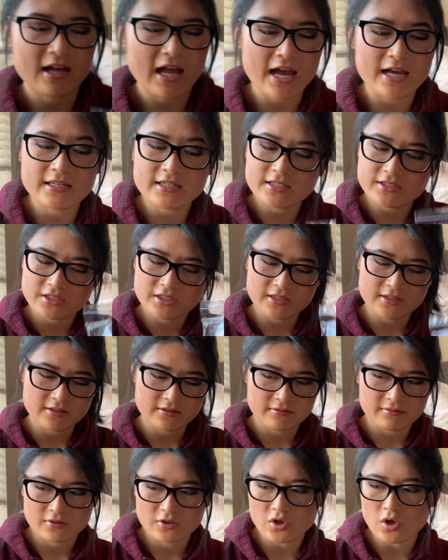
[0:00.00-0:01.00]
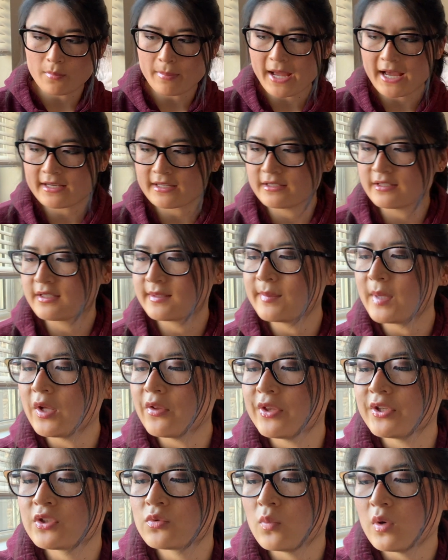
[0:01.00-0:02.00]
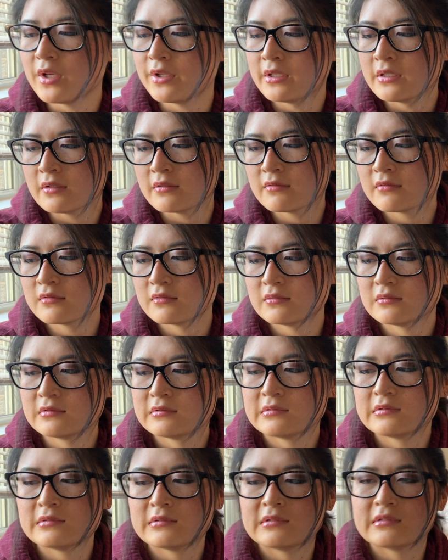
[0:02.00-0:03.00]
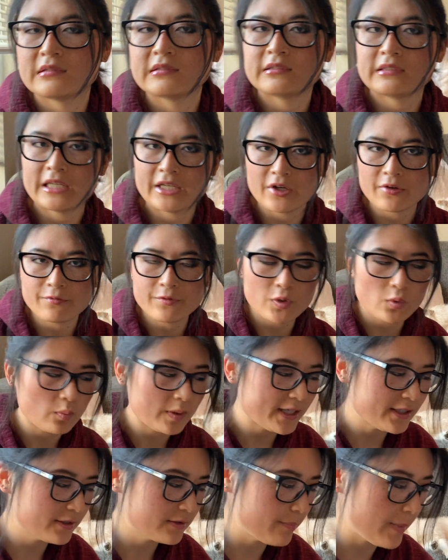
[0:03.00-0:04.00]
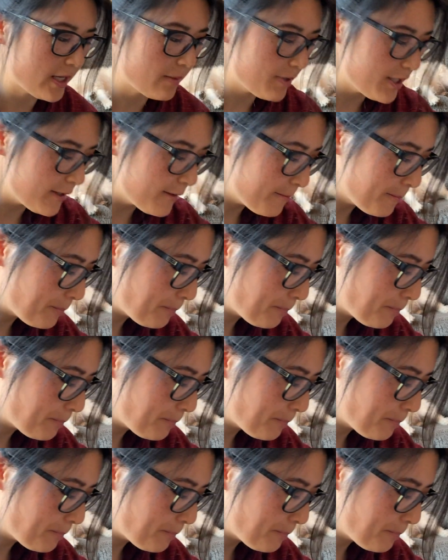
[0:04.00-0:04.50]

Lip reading: I need to go back and smell this one in a few weeks, maybe.